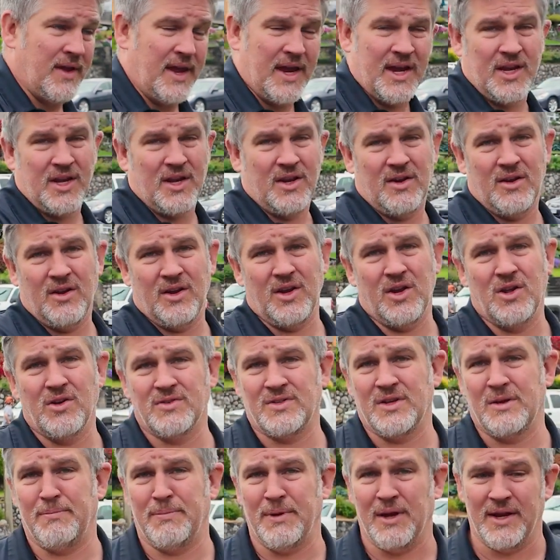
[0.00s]
and
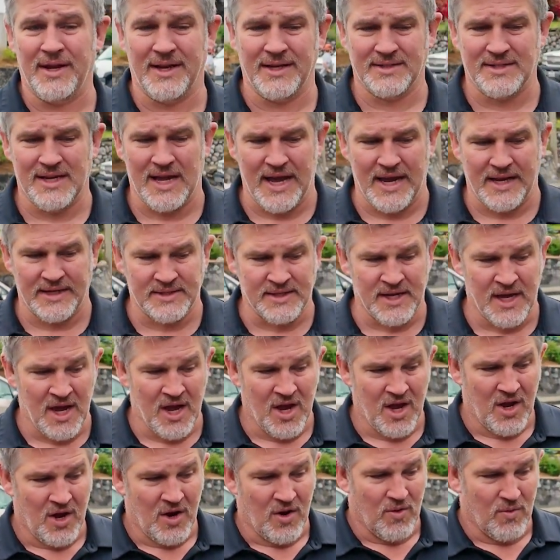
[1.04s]
using building science,
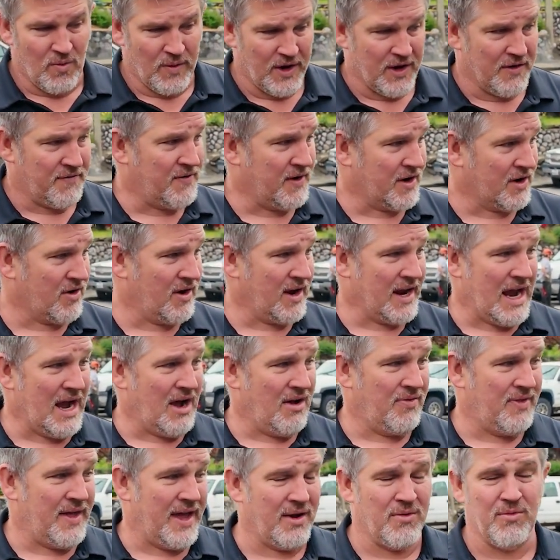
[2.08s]
we are figuring
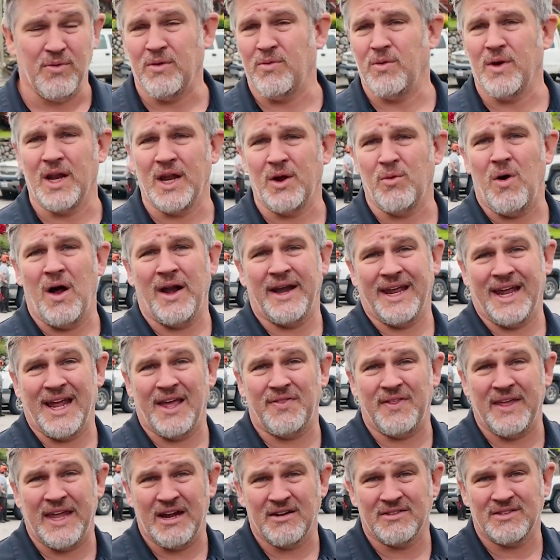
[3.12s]
out that we really want to
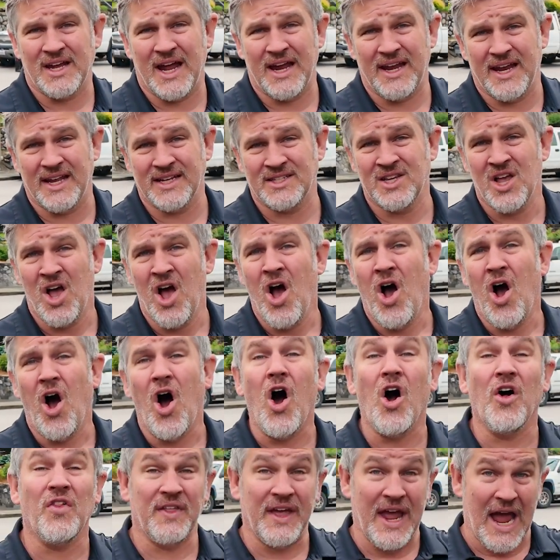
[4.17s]
get the air tightness
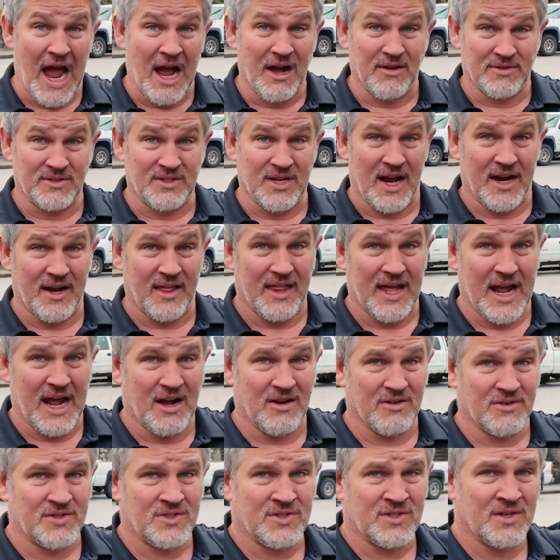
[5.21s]
on the outside of the
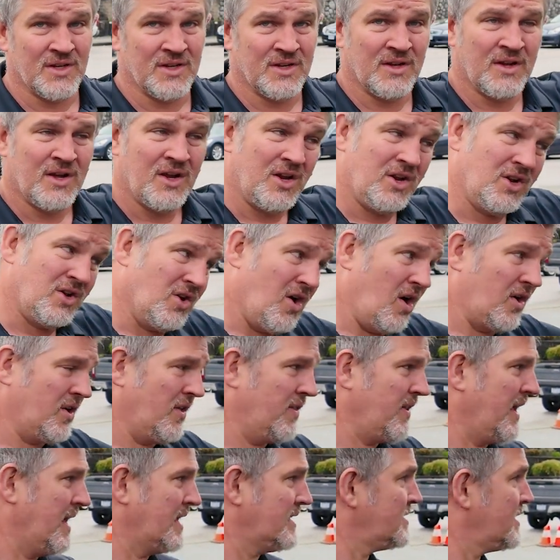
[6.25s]
house, not
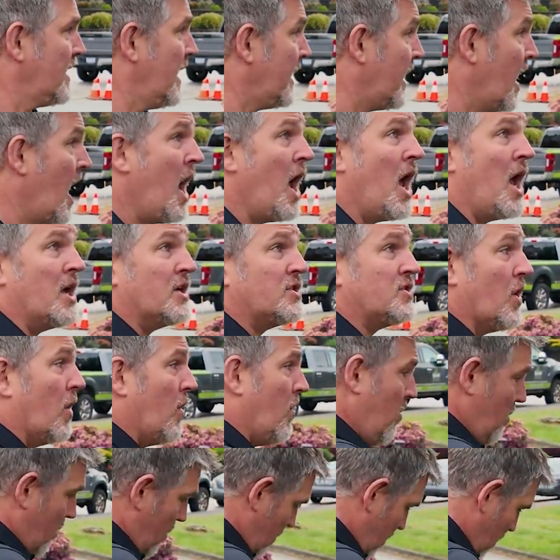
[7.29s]
on the inside. So